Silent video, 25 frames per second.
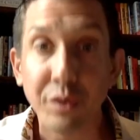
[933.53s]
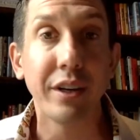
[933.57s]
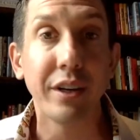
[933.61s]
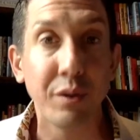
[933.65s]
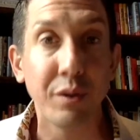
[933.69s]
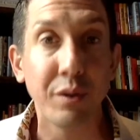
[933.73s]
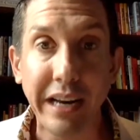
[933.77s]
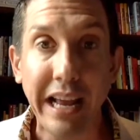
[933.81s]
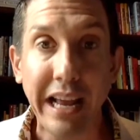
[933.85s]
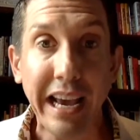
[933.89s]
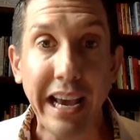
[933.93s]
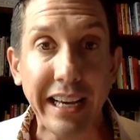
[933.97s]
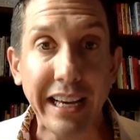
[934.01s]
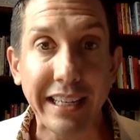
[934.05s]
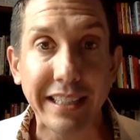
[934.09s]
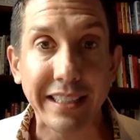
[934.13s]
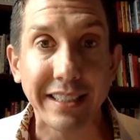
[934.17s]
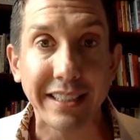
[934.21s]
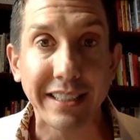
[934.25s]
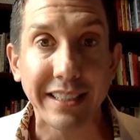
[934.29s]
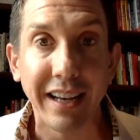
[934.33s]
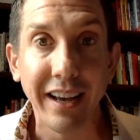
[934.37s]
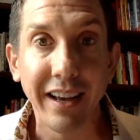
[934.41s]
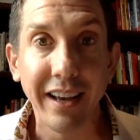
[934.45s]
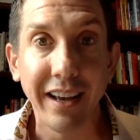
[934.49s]
into an
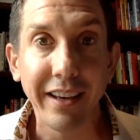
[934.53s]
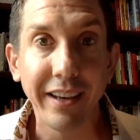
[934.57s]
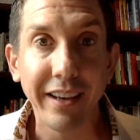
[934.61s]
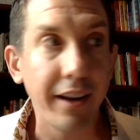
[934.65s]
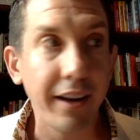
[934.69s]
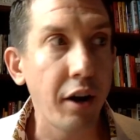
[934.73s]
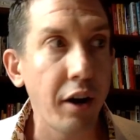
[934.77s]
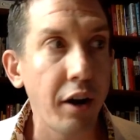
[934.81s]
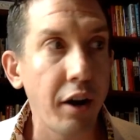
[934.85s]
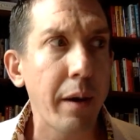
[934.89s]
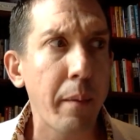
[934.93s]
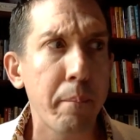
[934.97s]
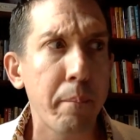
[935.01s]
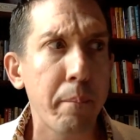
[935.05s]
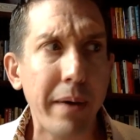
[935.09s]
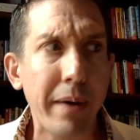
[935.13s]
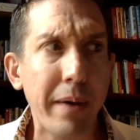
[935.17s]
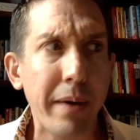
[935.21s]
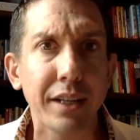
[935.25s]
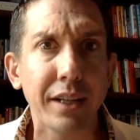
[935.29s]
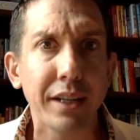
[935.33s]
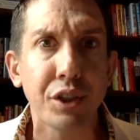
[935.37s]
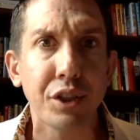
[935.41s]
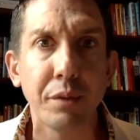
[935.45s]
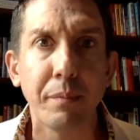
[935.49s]
ace. You know, at
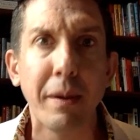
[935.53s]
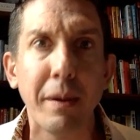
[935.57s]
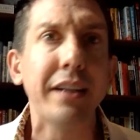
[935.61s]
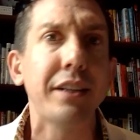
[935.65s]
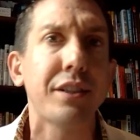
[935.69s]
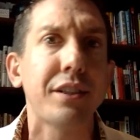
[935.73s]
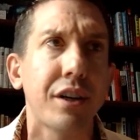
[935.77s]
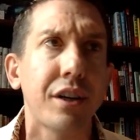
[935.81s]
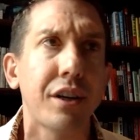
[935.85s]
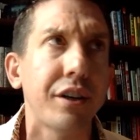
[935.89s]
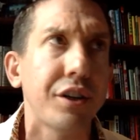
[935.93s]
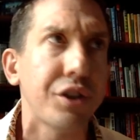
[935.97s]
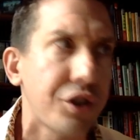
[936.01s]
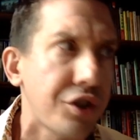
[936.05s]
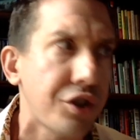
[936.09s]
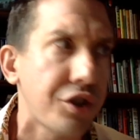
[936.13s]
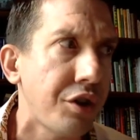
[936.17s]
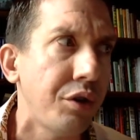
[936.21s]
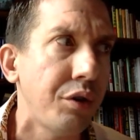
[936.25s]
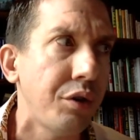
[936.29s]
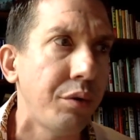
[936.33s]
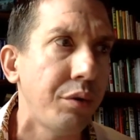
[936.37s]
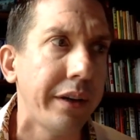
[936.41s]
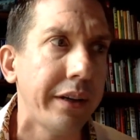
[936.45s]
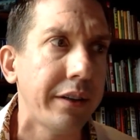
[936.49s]
best, you might turn a
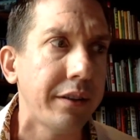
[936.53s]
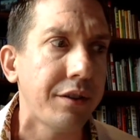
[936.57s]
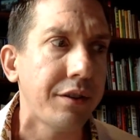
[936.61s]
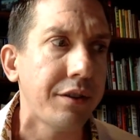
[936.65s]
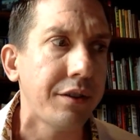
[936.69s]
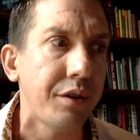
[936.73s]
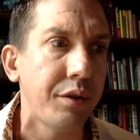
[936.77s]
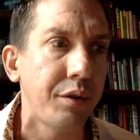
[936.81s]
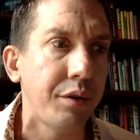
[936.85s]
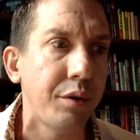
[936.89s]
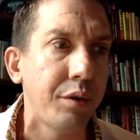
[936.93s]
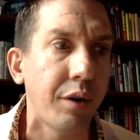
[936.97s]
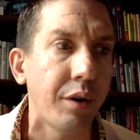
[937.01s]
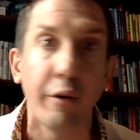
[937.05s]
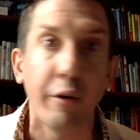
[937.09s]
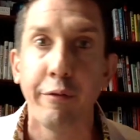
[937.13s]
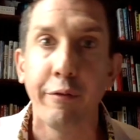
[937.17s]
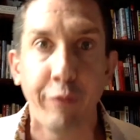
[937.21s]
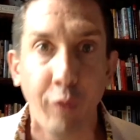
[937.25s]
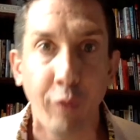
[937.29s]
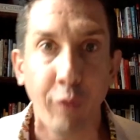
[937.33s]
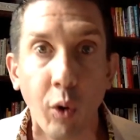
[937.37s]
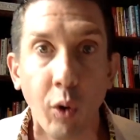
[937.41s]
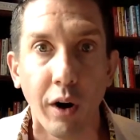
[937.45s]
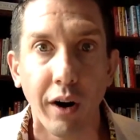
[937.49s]
two into a
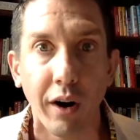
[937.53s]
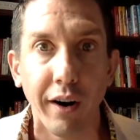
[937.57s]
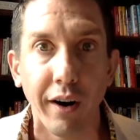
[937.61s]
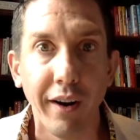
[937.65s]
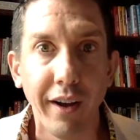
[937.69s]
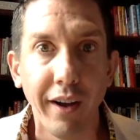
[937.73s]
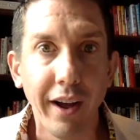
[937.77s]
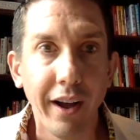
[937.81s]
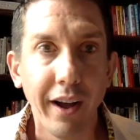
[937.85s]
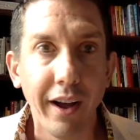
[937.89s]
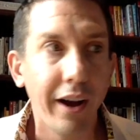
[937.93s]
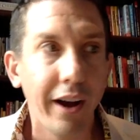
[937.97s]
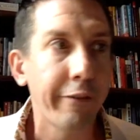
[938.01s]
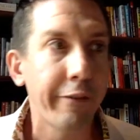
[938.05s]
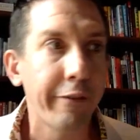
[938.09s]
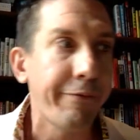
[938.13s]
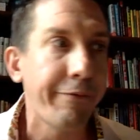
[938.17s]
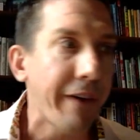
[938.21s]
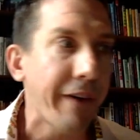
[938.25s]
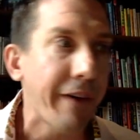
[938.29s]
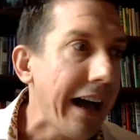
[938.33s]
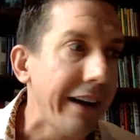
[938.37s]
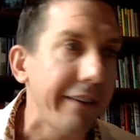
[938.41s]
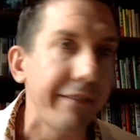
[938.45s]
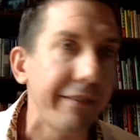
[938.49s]
four, a
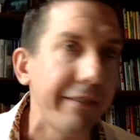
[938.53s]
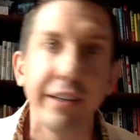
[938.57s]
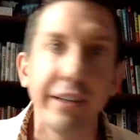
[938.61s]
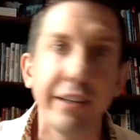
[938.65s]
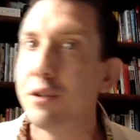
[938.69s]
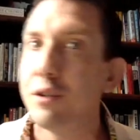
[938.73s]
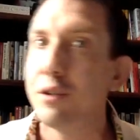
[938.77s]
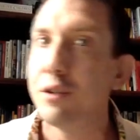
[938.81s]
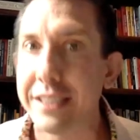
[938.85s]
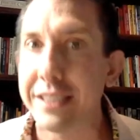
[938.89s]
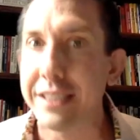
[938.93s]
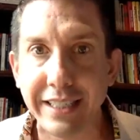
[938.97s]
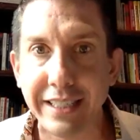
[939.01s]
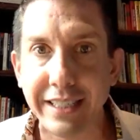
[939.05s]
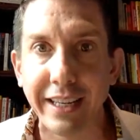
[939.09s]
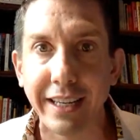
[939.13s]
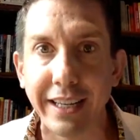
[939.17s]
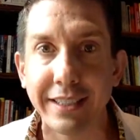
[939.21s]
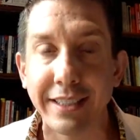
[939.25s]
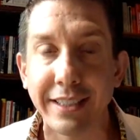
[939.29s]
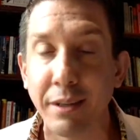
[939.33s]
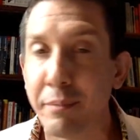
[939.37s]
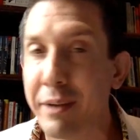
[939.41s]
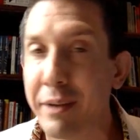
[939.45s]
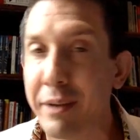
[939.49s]
five into a
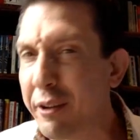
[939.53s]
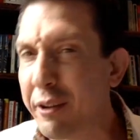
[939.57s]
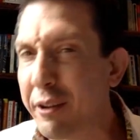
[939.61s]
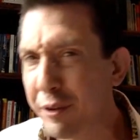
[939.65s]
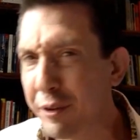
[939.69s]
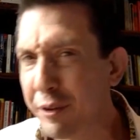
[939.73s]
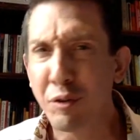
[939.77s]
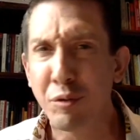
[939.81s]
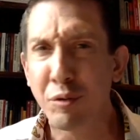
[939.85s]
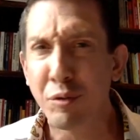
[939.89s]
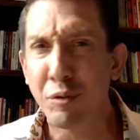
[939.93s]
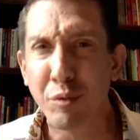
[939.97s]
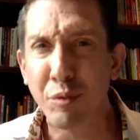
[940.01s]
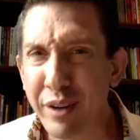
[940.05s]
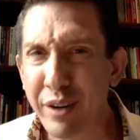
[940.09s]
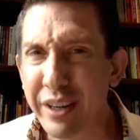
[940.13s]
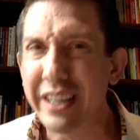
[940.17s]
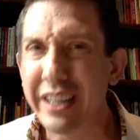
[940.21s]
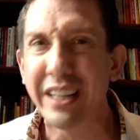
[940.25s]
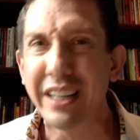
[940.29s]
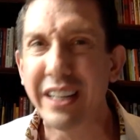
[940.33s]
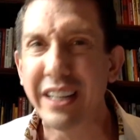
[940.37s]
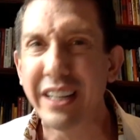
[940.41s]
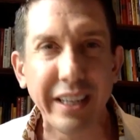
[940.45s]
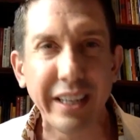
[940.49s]
six. I mean, if you're
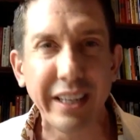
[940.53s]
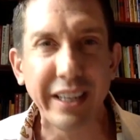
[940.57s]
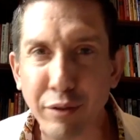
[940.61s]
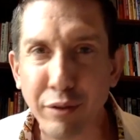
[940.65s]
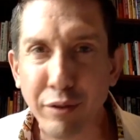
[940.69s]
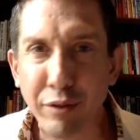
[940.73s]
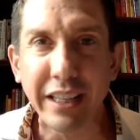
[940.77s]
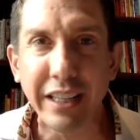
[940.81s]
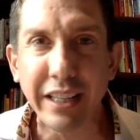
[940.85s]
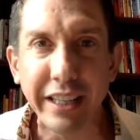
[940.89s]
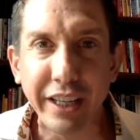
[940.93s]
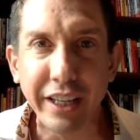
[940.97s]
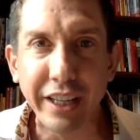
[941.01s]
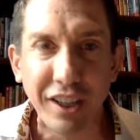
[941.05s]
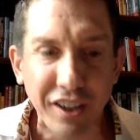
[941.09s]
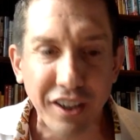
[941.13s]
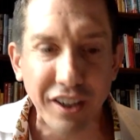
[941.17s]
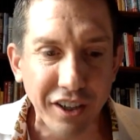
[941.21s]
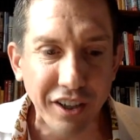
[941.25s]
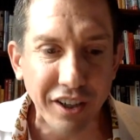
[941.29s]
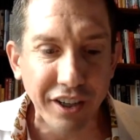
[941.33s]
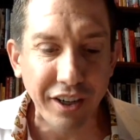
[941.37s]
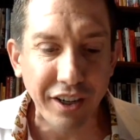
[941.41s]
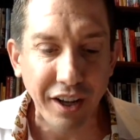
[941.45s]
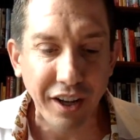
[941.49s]
really, really
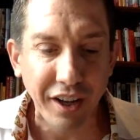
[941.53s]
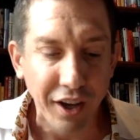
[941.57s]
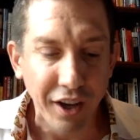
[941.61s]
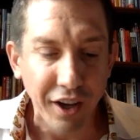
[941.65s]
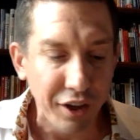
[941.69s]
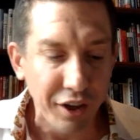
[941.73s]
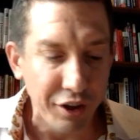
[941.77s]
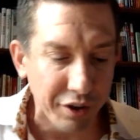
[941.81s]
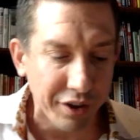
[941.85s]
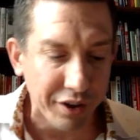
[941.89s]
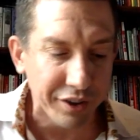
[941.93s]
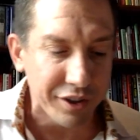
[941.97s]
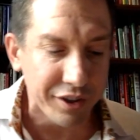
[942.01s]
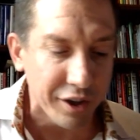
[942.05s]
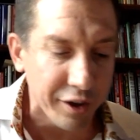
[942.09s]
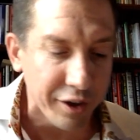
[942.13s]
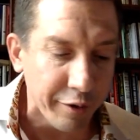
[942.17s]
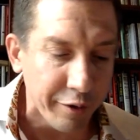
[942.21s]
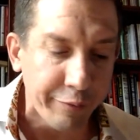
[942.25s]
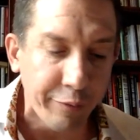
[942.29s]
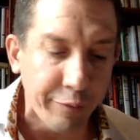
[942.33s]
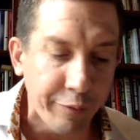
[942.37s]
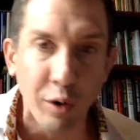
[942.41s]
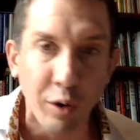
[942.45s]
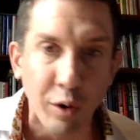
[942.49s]
good, you can turn
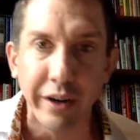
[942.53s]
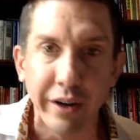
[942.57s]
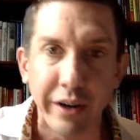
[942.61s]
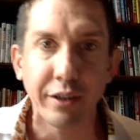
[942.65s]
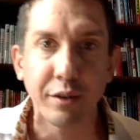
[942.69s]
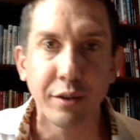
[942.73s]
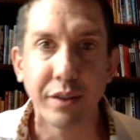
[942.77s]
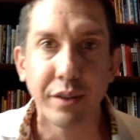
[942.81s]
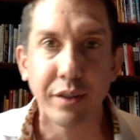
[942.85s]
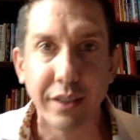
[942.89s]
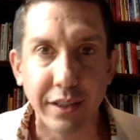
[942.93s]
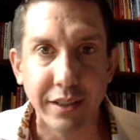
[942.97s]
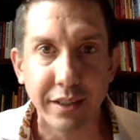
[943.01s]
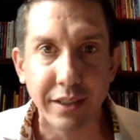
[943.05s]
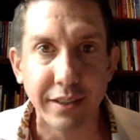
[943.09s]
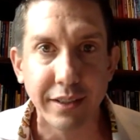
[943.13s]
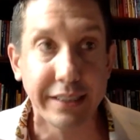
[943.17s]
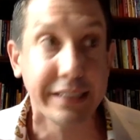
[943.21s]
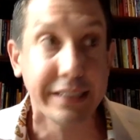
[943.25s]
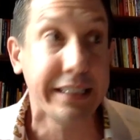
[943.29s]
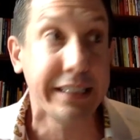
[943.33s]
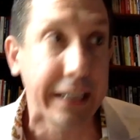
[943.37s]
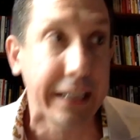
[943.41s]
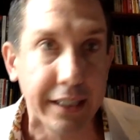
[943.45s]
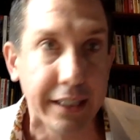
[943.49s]
a four into a
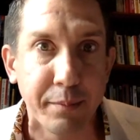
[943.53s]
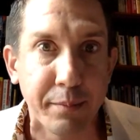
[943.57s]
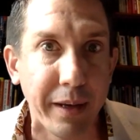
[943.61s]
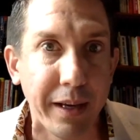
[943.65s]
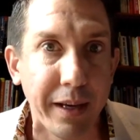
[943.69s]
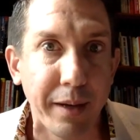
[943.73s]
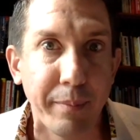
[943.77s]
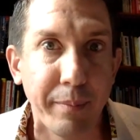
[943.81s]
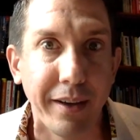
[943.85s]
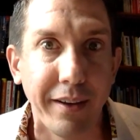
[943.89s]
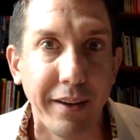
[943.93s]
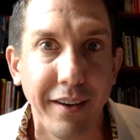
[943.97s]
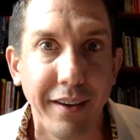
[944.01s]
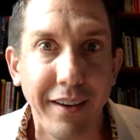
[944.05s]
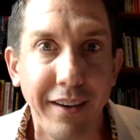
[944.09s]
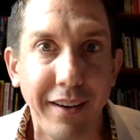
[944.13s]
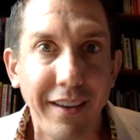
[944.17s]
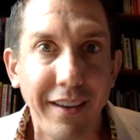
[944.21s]
six, maybe